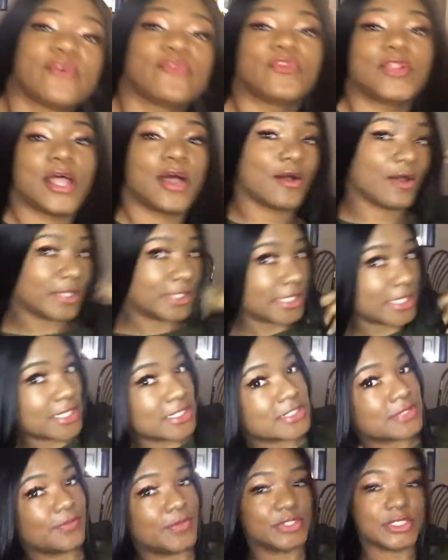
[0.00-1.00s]

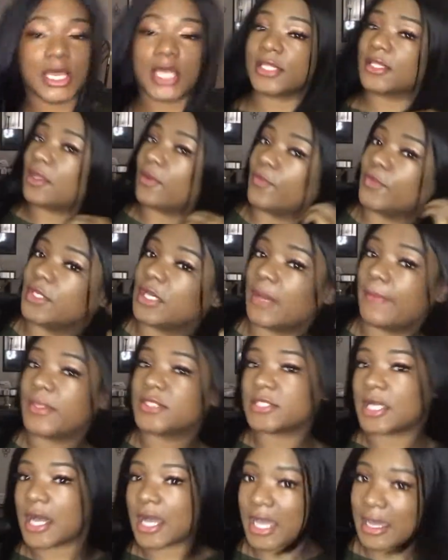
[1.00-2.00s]
but y'all know we're gonna be
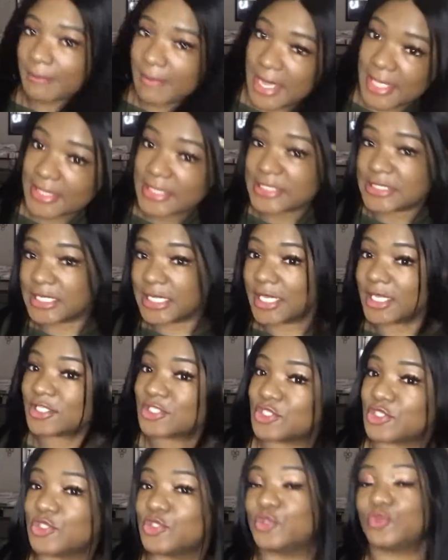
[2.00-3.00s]
talking about this hair
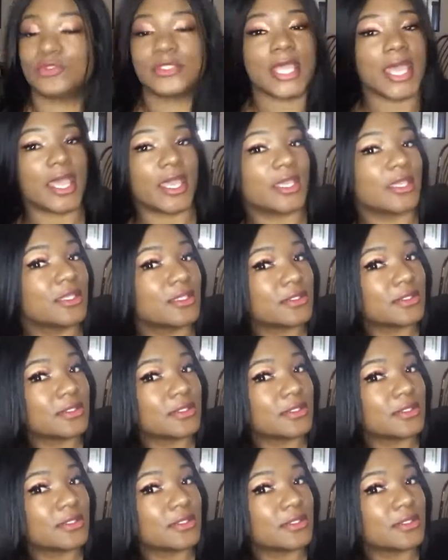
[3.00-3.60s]
today.